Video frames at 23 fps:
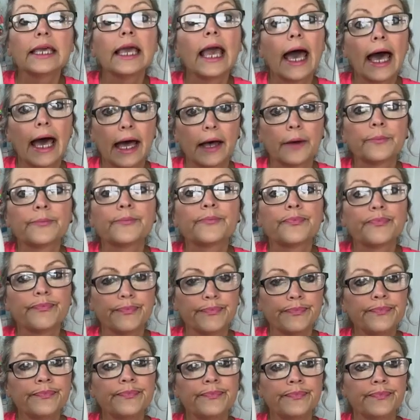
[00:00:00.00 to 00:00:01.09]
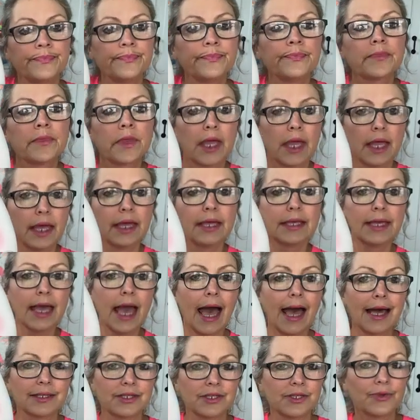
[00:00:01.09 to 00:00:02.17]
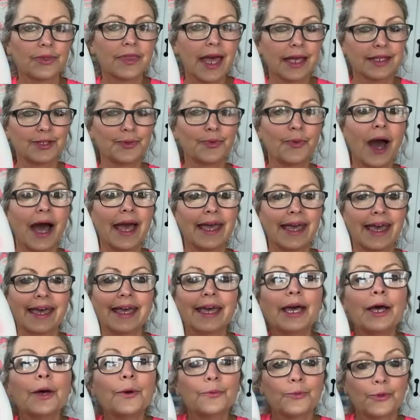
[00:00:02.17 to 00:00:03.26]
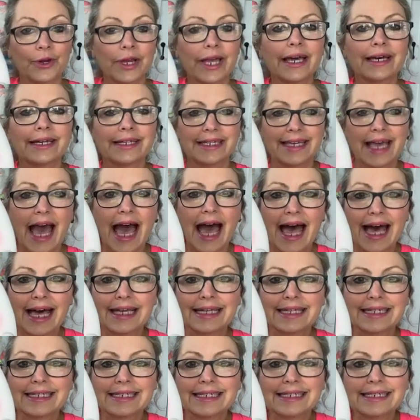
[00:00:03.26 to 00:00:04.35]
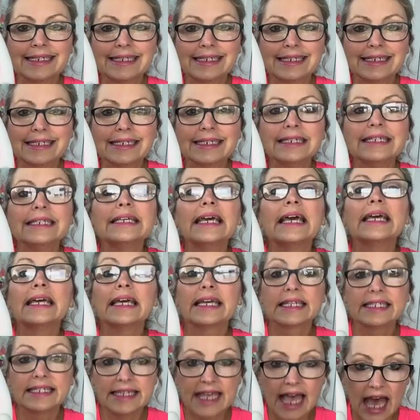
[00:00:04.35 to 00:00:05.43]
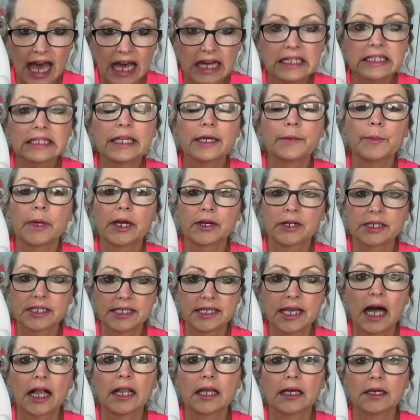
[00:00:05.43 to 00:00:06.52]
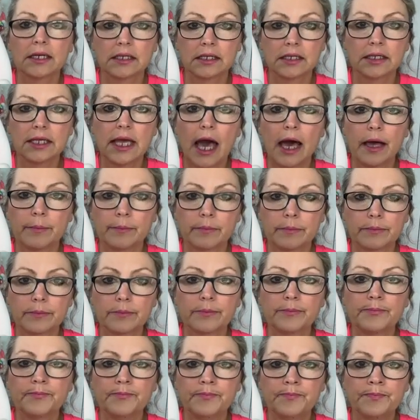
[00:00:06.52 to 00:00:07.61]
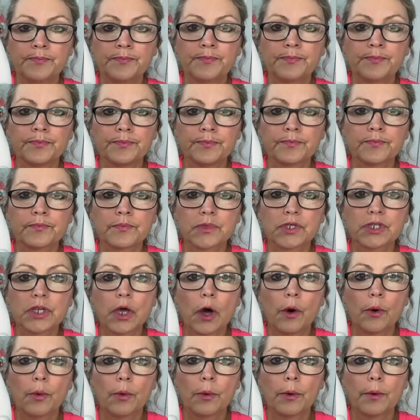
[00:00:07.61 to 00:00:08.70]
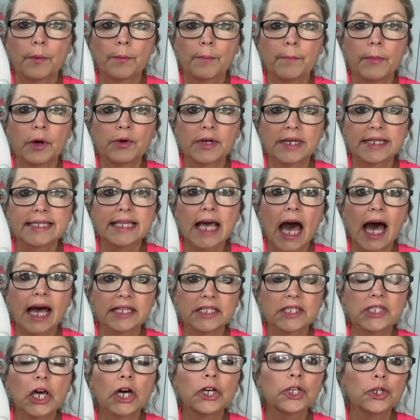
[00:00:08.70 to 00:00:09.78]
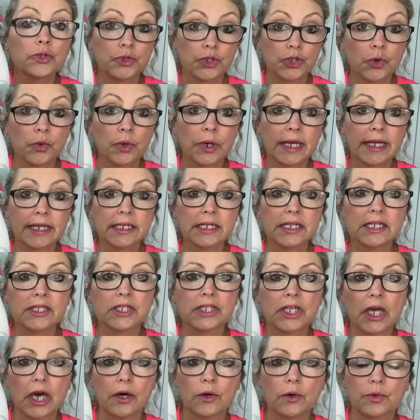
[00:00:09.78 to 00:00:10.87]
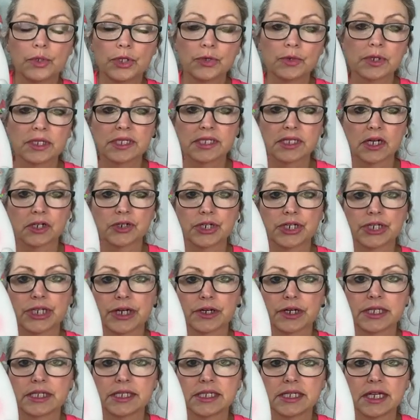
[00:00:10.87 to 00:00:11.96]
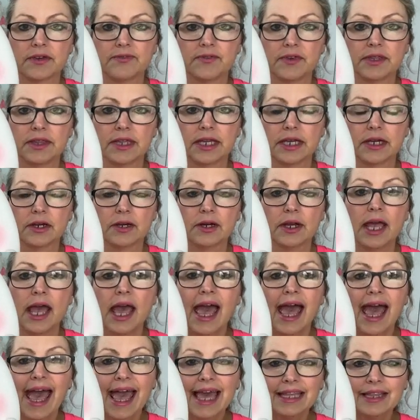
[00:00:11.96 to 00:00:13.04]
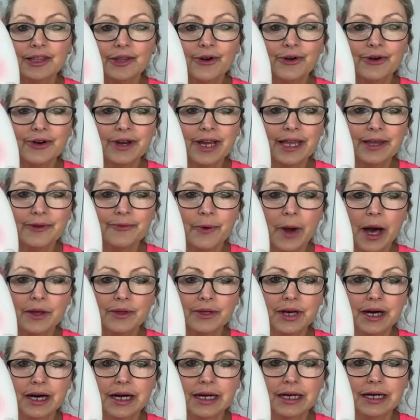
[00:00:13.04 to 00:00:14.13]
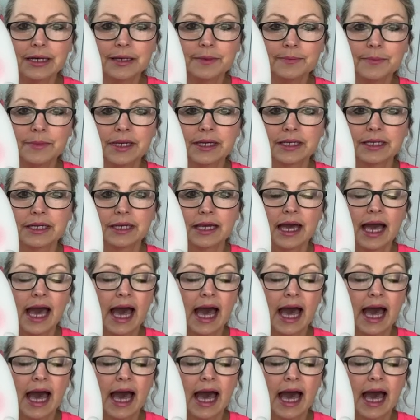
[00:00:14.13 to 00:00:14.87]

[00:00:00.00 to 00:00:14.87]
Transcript: yeah, yeah. So that's why, Maria, yeah. Exactly, Maricela. Yep. So, Marissa, I saw you joined, so you can start sharing stuff in there. Hey, Lori, welcome.